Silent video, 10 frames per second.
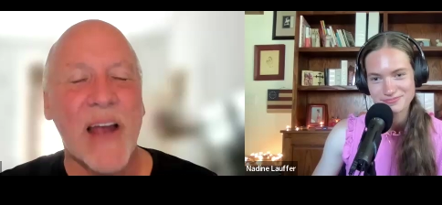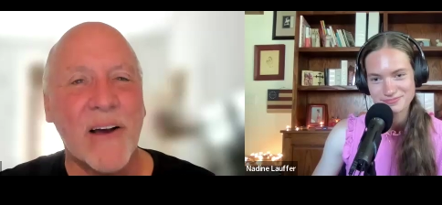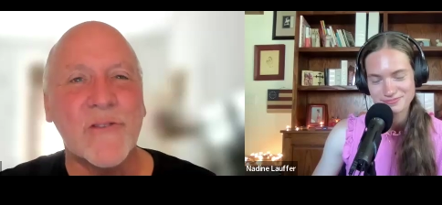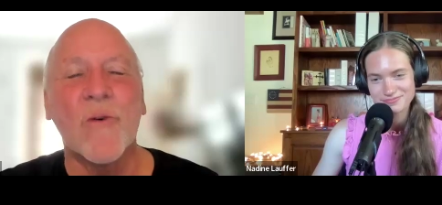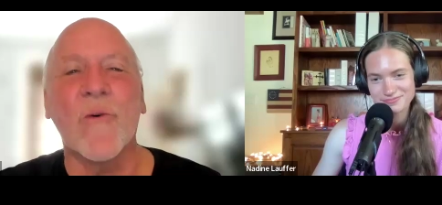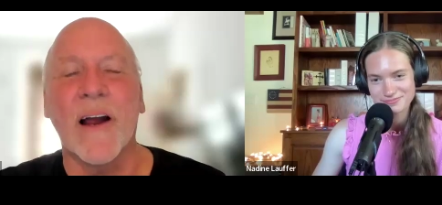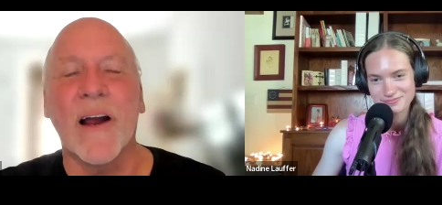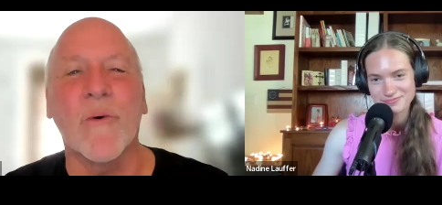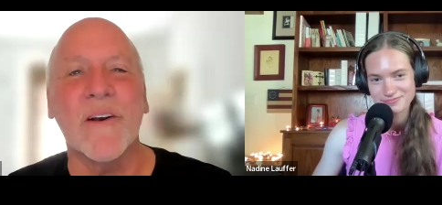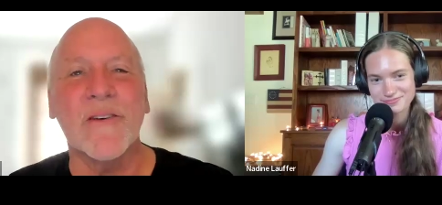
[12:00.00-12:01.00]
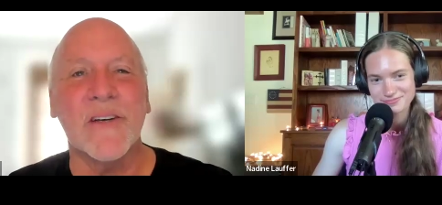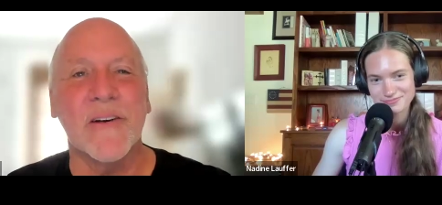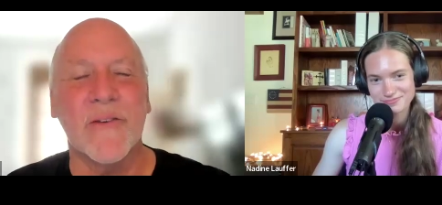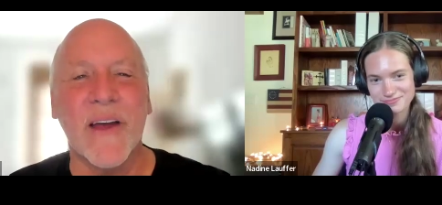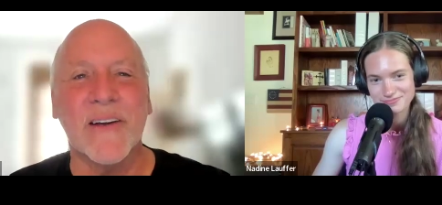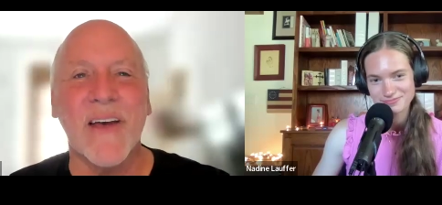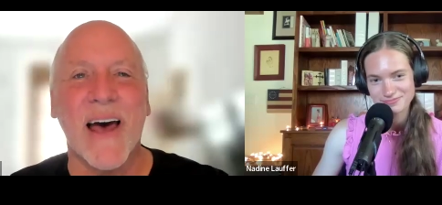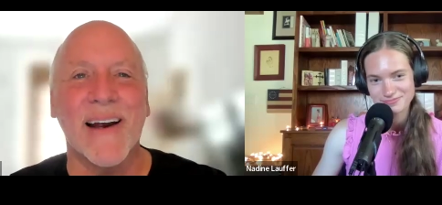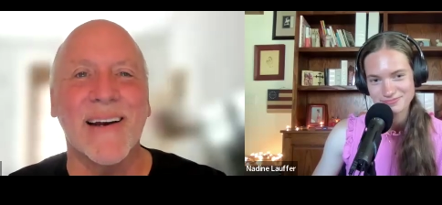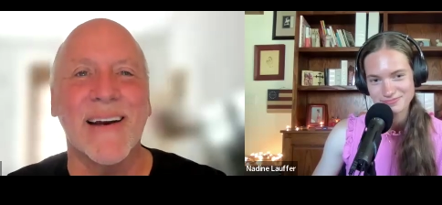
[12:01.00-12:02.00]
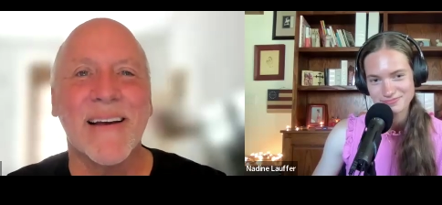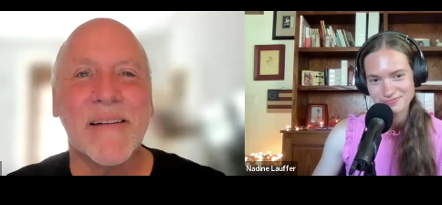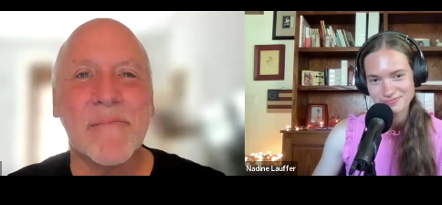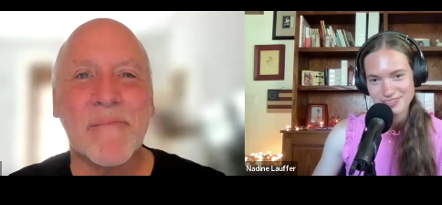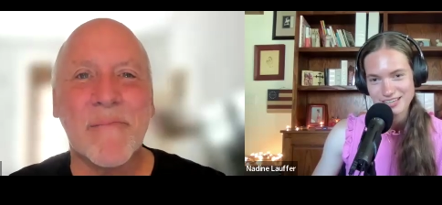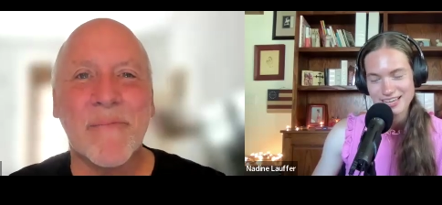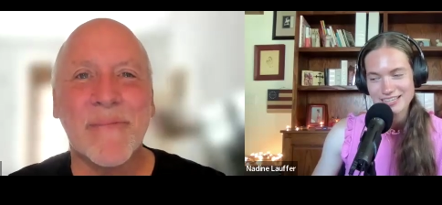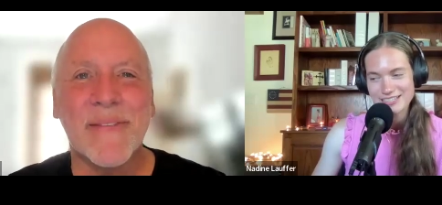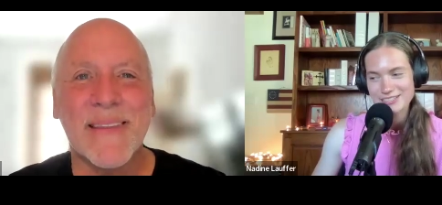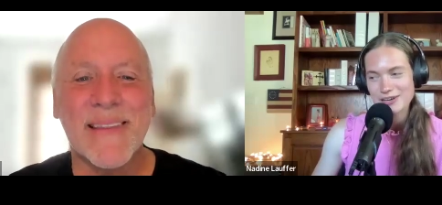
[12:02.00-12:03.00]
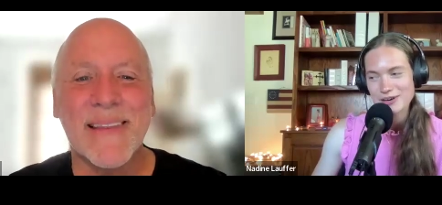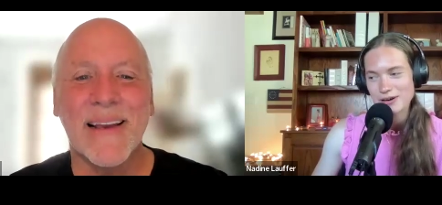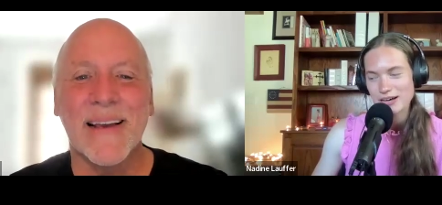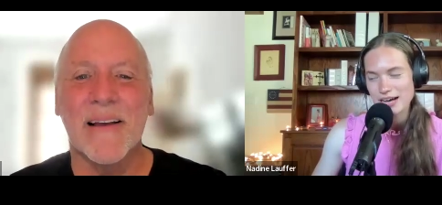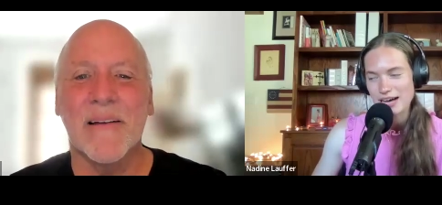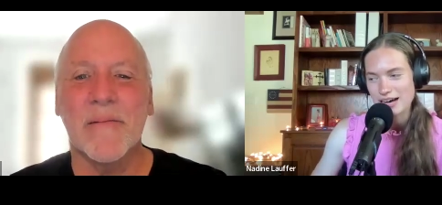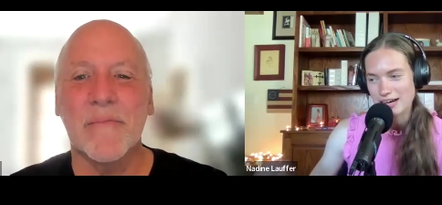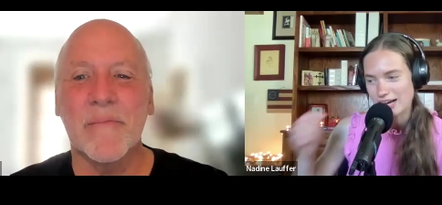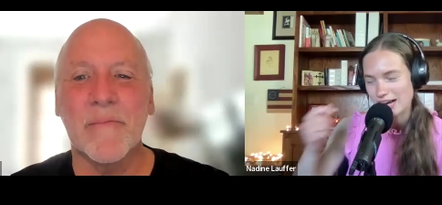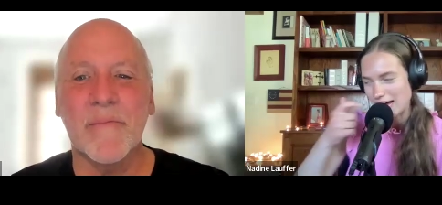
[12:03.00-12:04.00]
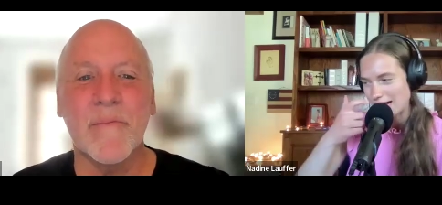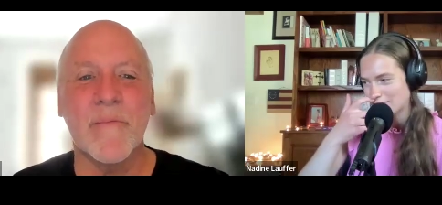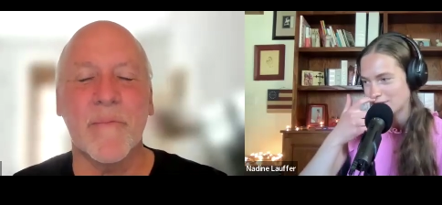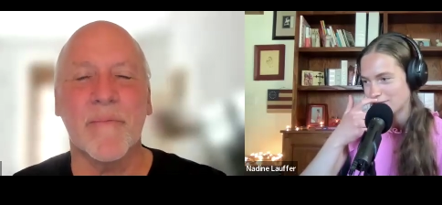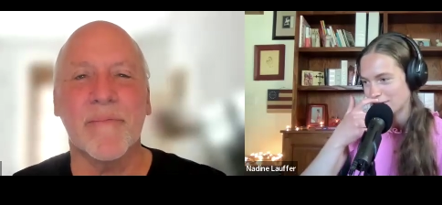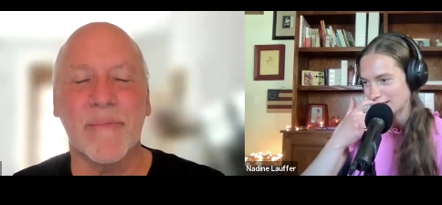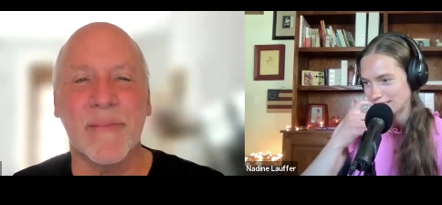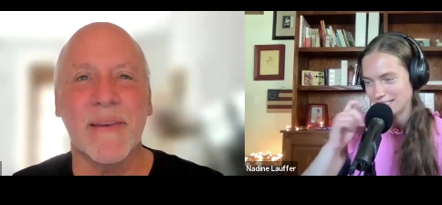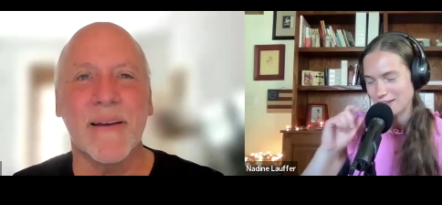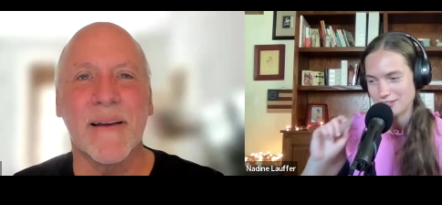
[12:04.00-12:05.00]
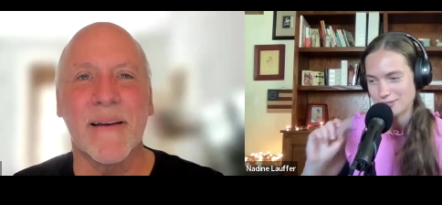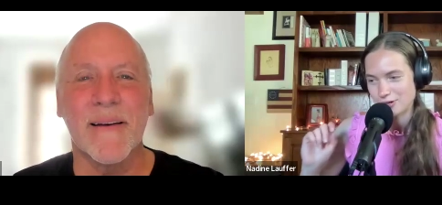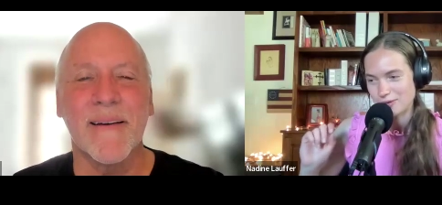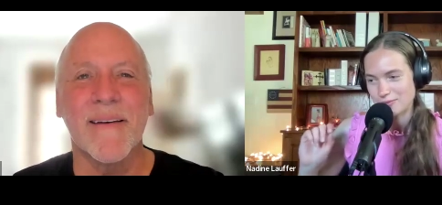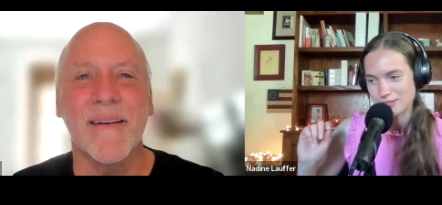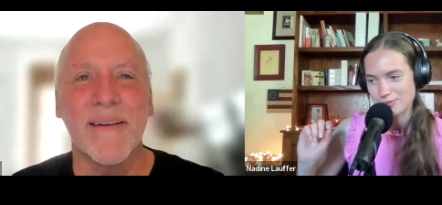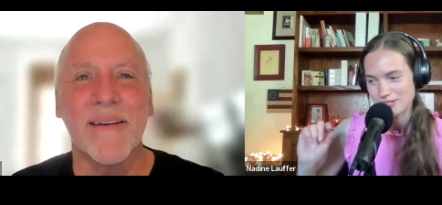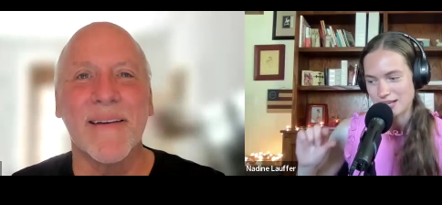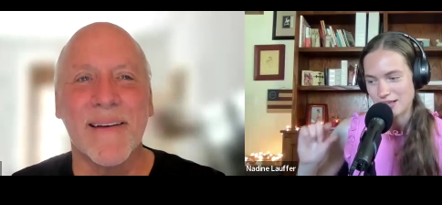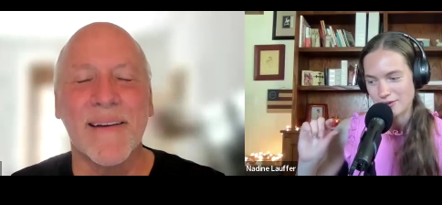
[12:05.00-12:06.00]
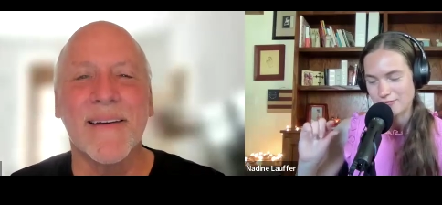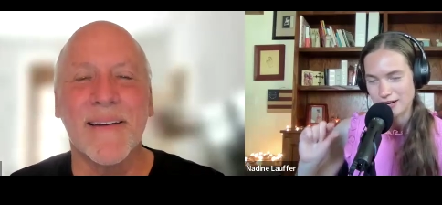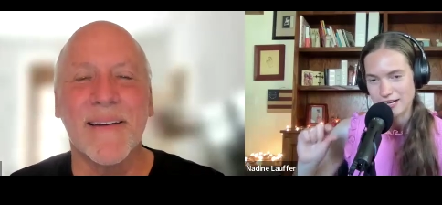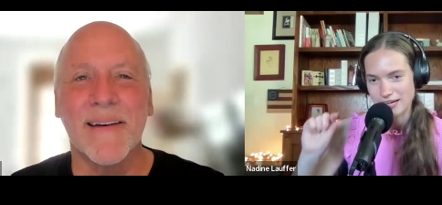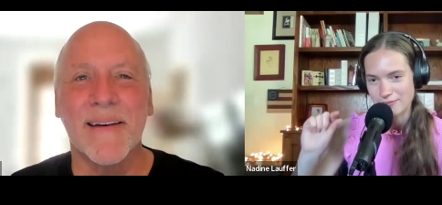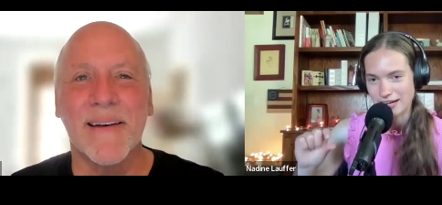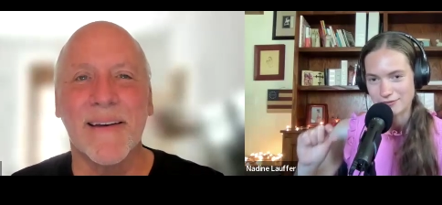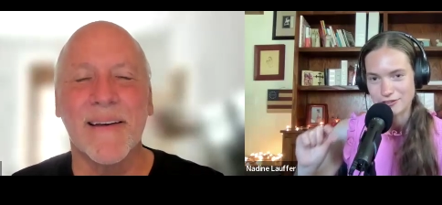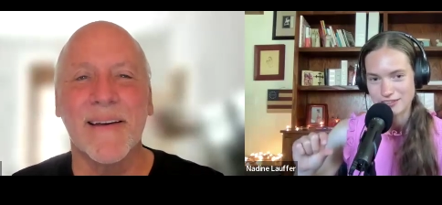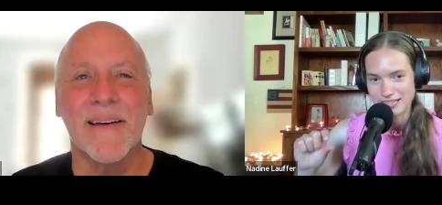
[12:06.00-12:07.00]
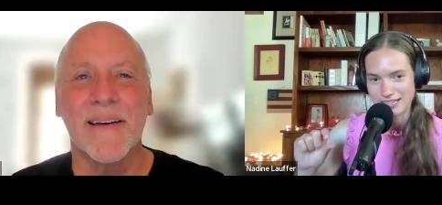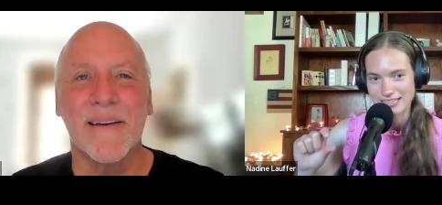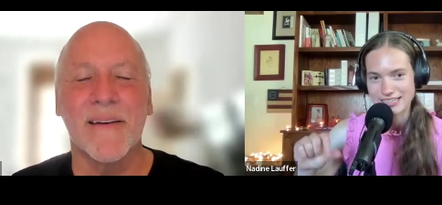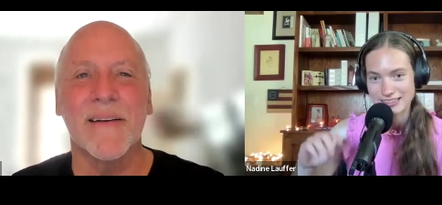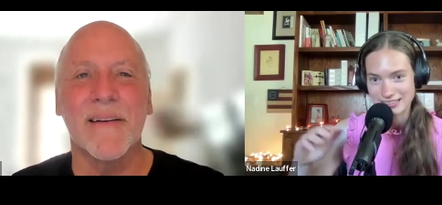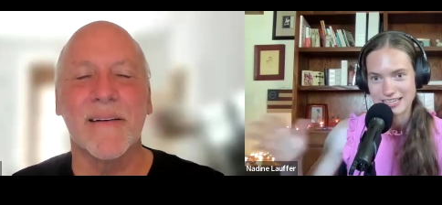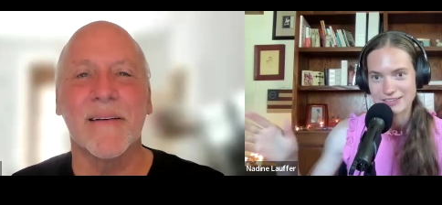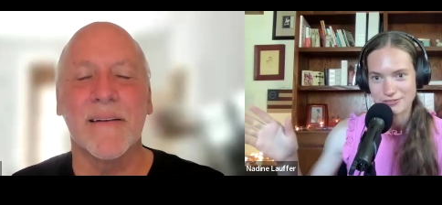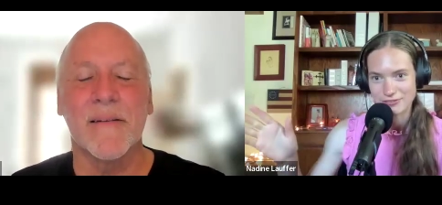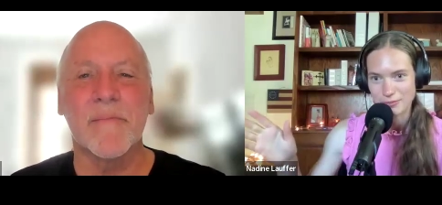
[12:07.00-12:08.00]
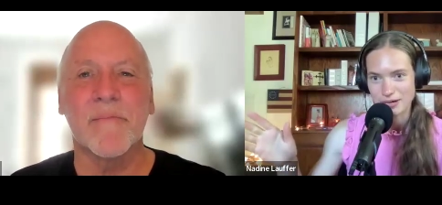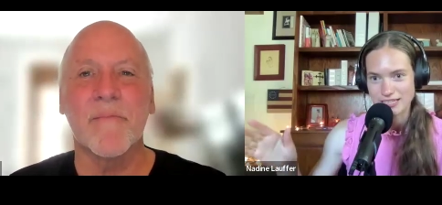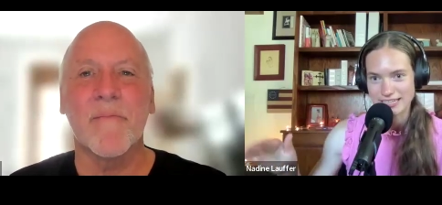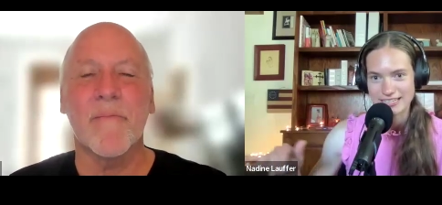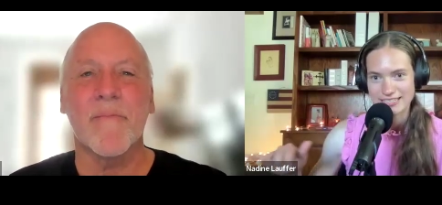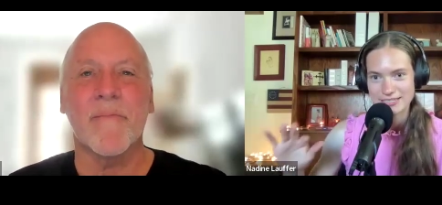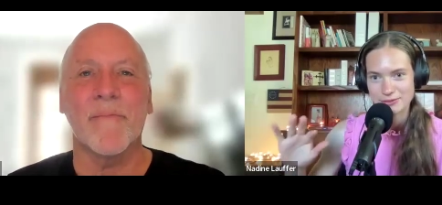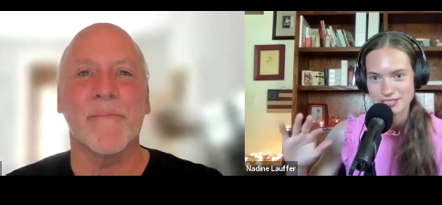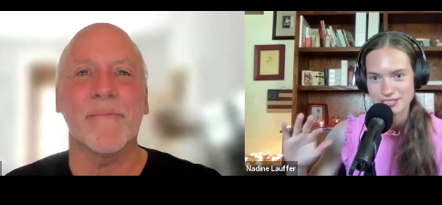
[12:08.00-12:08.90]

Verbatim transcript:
Speaker 1: now, so kind of where you see your things heading.
Speaker 2: So, uh, I actually forgot to tell this story, but this was another very impactful thing in the life of the podcast. It